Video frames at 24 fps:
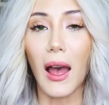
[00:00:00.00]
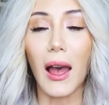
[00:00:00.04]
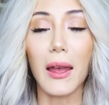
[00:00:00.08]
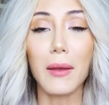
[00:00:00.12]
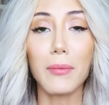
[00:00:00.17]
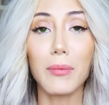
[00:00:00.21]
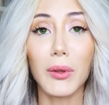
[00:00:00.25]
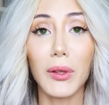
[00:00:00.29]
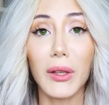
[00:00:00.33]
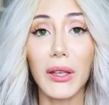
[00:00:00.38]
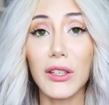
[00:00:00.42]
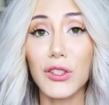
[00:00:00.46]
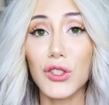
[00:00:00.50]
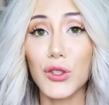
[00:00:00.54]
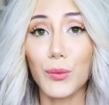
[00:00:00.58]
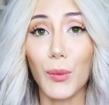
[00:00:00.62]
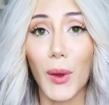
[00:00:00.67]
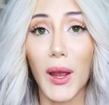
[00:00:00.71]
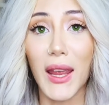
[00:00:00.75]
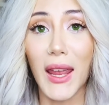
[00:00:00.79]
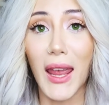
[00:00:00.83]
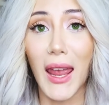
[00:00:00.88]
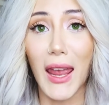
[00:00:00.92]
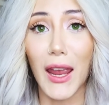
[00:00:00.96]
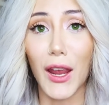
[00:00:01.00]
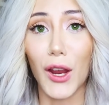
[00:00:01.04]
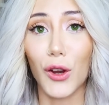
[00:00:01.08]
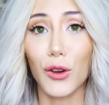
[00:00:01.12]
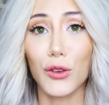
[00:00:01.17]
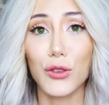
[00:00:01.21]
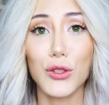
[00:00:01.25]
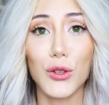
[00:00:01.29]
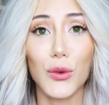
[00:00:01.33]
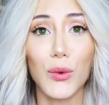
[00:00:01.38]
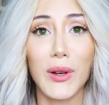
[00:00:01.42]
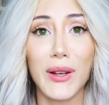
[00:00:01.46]
I bleach my hair
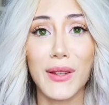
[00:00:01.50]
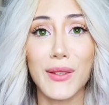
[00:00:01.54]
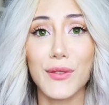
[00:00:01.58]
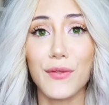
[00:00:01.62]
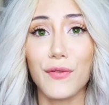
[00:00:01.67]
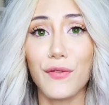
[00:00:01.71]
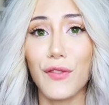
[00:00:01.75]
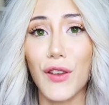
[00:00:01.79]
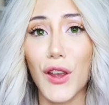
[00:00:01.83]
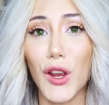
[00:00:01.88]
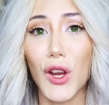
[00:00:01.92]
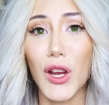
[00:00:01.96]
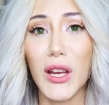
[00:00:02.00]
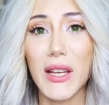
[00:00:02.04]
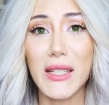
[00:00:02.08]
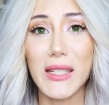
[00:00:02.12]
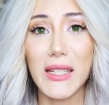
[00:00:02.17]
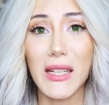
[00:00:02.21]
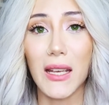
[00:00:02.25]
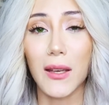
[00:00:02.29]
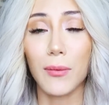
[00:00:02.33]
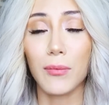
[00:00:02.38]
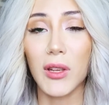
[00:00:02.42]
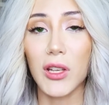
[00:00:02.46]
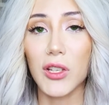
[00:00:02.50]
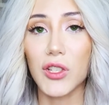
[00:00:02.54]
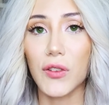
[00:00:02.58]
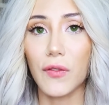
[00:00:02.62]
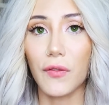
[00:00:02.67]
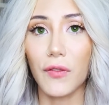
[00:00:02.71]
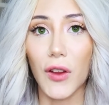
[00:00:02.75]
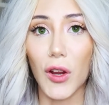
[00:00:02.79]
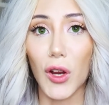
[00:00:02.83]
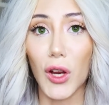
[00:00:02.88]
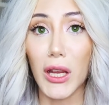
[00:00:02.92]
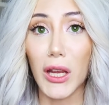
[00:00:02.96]
so it is very damaged,
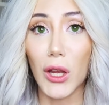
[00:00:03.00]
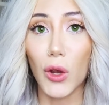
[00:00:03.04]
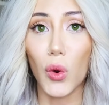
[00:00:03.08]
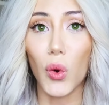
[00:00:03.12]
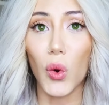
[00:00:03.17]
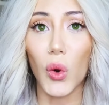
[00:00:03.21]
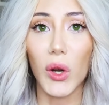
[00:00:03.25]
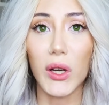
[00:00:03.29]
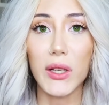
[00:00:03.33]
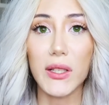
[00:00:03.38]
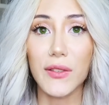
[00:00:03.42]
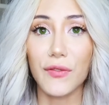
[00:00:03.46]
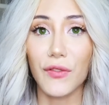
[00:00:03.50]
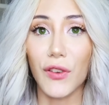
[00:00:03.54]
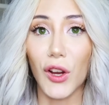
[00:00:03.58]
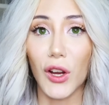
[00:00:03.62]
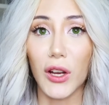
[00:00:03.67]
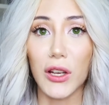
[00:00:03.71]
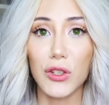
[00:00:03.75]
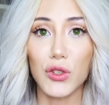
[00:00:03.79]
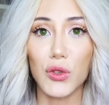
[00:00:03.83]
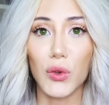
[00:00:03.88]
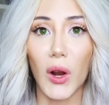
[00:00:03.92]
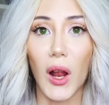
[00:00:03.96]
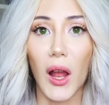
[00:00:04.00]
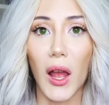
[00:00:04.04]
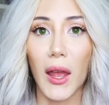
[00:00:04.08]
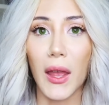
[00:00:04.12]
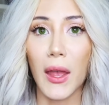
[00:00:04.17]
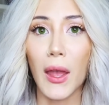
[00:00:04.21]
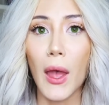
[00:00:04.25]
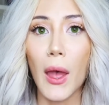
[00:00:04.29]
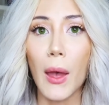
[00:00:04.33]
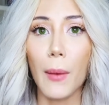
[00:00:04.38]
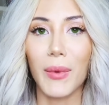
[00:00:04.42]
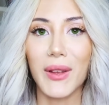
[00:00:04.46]
very coarse, very
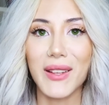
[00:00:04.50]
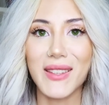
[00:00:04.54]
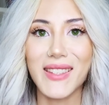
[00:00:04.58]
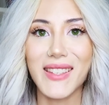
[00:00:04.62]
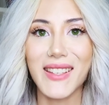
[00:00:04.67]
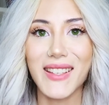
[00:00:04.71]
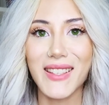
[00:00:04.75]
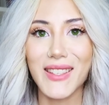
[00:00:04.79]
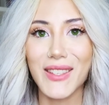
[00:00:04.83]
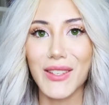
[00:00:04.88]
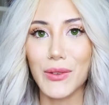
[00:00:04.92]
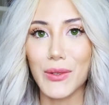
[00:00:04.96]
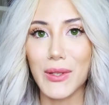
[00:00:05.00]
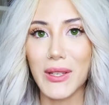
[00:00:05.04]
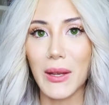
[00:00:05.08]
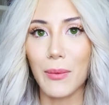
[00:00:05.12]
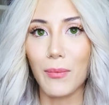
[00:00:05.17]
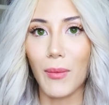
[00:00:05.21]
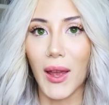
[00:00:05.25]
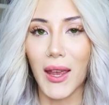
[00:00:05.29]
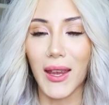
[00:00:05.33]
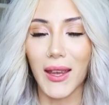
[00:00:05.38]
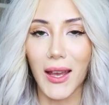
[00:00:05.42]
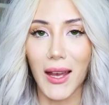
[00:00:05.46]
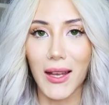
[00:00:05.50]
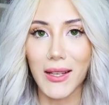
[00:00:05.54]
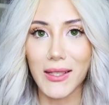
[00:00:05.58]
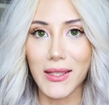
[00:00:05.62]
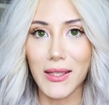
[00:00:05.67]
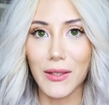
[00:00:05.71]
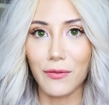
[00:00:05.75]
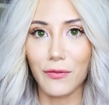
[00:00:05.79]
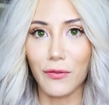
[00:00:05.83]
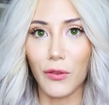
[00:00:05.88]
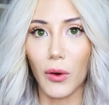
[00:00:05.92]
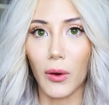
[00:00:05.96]
dry, but since using my
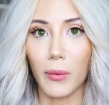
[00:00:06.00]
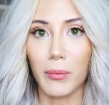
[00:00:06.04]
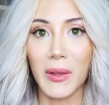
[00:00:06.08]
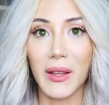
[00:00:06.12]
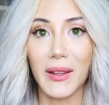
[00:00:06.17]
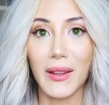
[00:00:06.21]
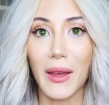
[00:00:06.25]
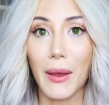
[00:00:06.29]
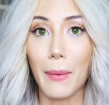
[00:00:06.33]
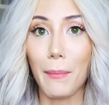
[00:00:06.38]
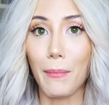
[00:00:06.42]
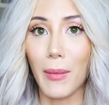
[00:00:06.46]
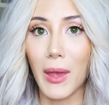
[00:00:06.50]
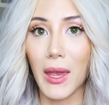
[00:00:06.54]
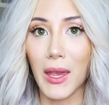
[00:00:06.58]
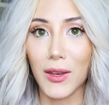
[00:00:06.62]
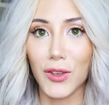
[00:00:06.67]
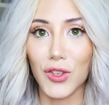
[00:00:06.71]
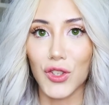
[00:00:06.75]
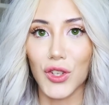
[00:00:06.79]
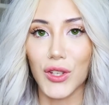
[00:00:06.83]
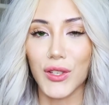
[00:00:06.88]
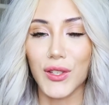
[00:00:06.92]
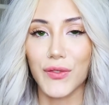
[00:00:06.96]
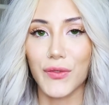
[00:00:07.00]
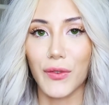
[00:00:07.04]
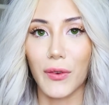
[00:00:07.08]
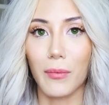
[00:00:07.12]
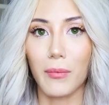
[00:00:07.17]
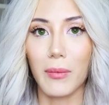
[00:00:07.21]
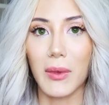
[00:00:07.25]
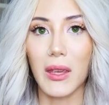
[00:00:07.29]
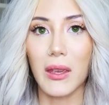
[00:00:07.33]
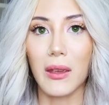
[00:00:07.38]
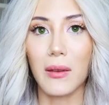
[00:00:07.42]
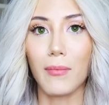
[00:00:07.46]
custom formula made just for
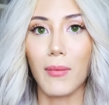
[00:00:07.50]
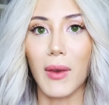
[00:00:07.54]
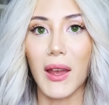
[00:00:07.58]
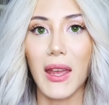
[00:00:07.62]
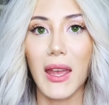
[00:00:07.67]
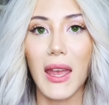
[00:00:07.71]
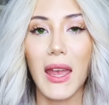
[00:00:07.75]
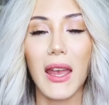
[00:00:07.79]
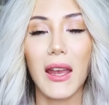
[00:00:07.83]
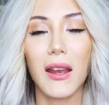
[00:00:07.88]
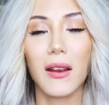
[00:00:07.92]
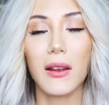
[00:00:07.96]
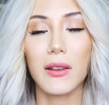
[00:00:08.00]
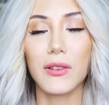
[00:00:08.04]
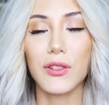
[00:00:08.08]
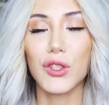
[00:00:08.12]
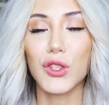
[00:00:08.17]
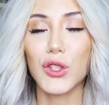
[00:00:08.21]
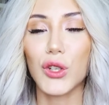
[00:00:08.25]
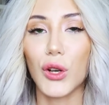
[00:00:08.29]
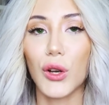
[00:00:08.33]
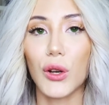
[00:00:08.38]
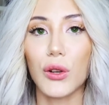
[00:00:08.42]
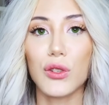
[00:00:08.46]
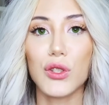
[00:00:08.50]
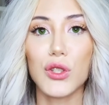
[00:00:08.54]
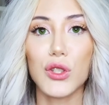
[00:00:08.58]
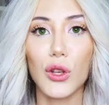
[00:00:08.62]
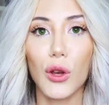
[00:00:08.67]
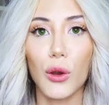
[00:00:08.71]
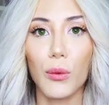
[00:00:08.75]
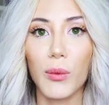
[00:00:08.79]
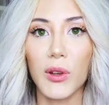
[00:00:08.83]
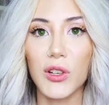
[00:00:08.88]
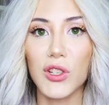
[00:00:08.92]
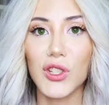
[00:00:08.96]
me, my hair has turned
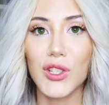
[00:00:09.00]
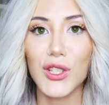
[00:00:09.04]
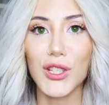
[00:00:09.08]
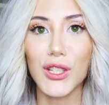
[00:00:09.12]
so much